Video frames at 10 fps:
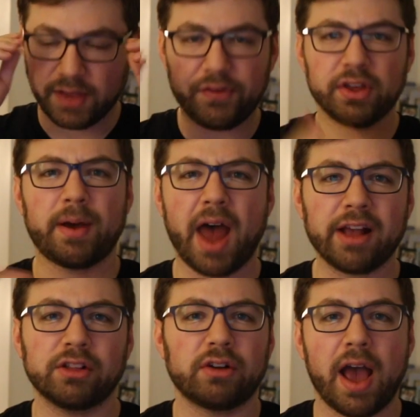If you think about
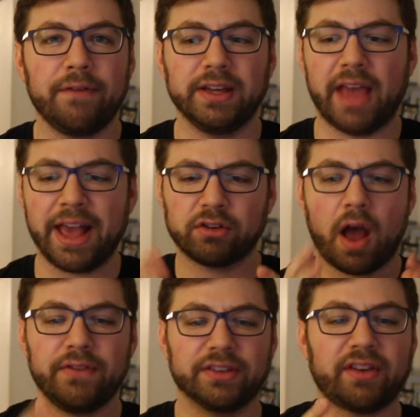Angular Ivy, Angular
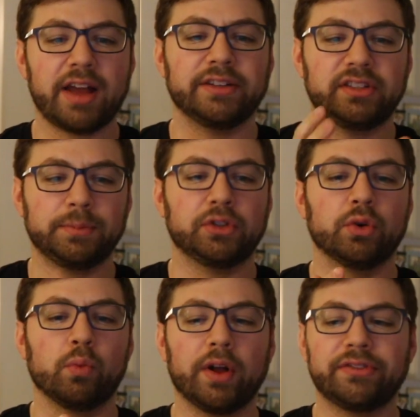Ivy is kind of similar
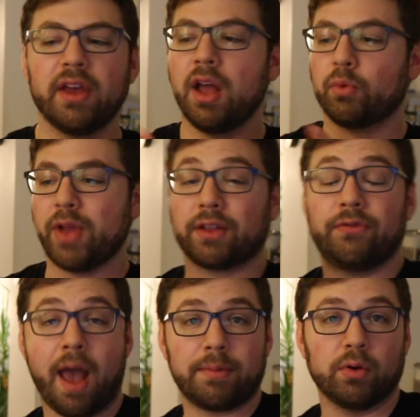to what React
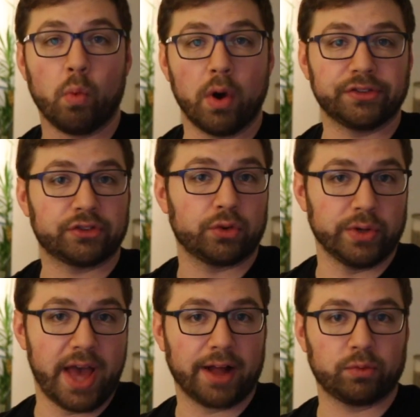Fiber was to
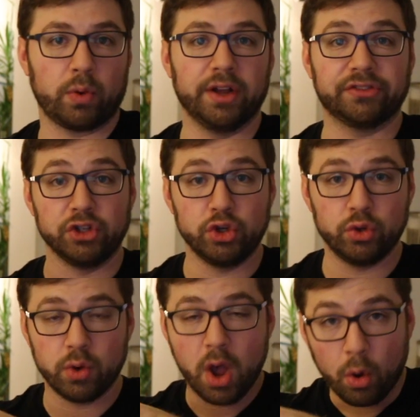React, where it's a
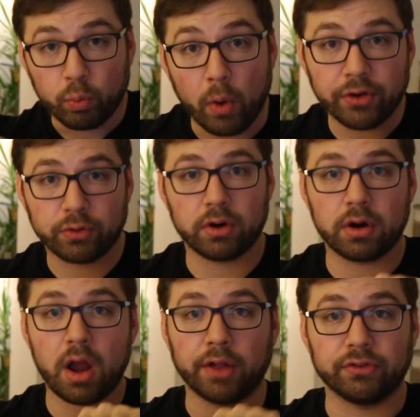new
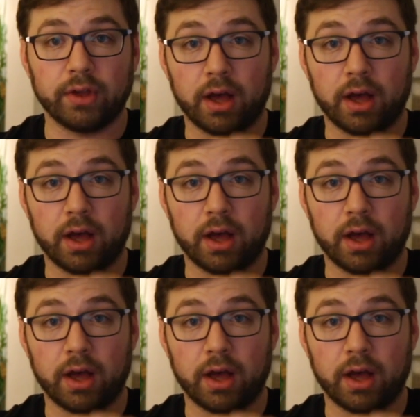renderer on,